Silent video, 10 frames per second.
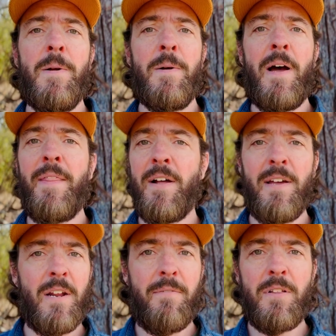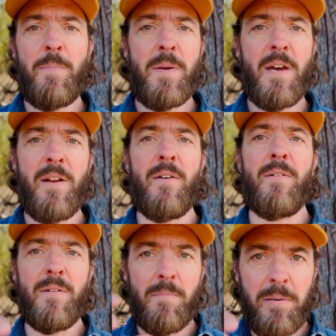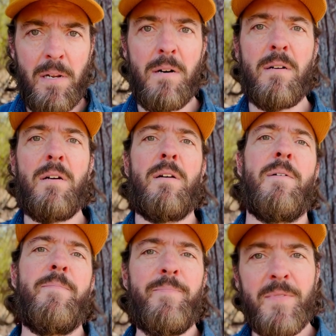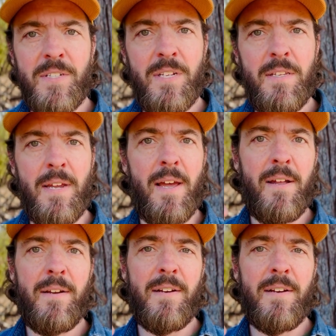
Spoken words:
and they'll head over to the piano, plonk, sit down.